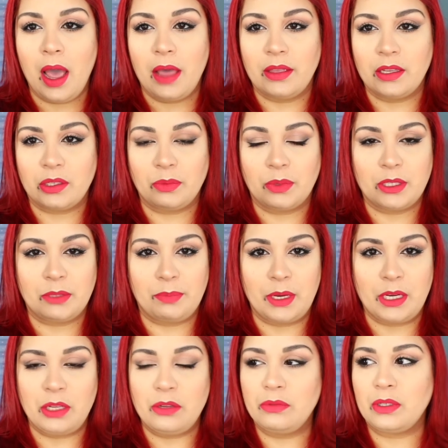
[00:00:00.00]
This one's
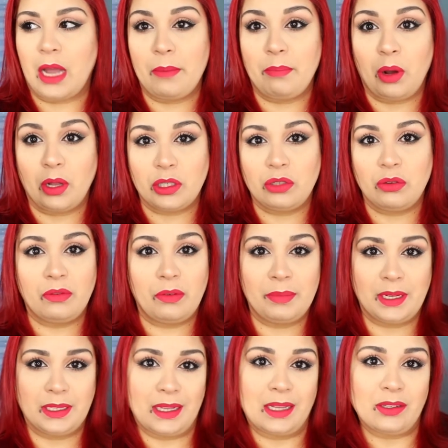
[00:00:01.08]
been used. I bought two of them
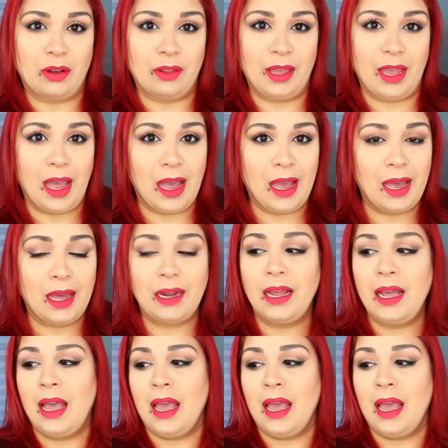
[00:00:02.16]
because that's all they had,